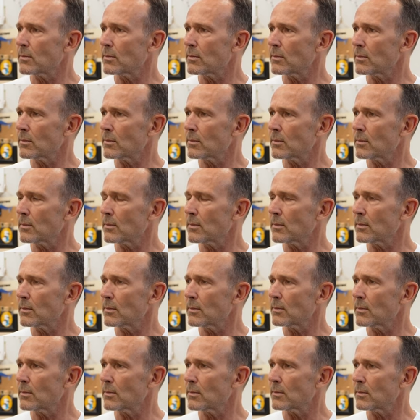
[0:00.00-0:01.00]

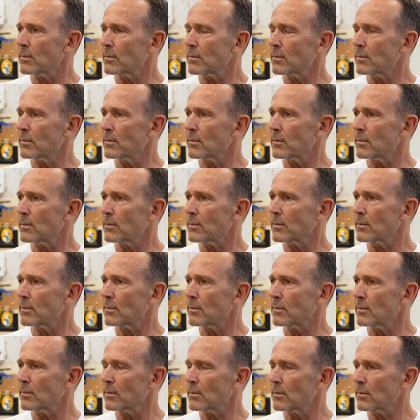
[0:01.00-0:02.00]

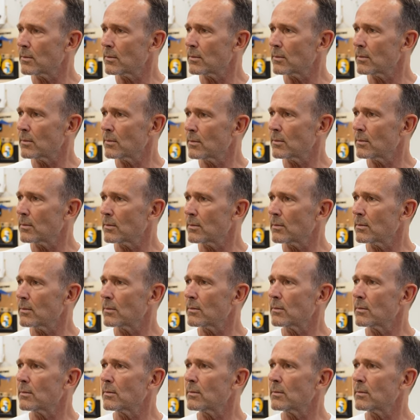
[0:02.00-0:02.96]
The person shown says nothing.